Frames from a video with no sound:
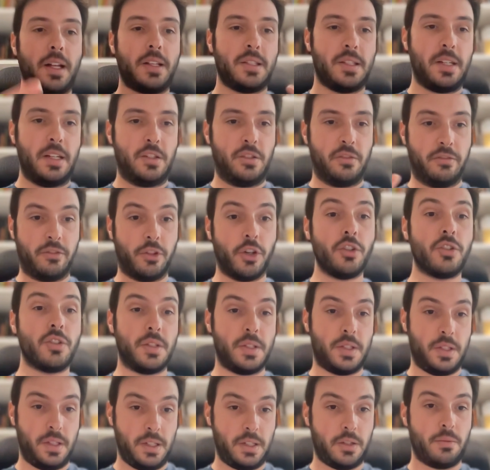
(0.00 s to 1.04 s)
sense of
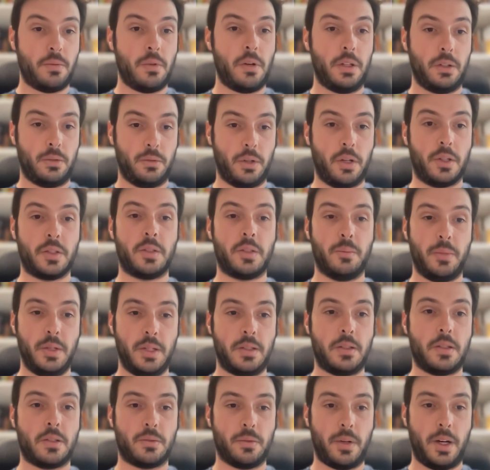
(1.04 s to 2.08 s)
urgency as well across the
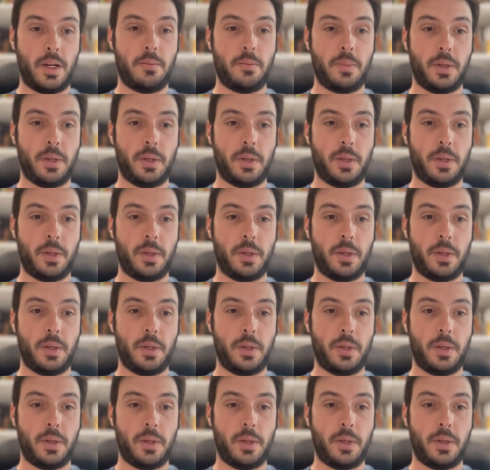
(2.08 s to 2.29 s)
business, right?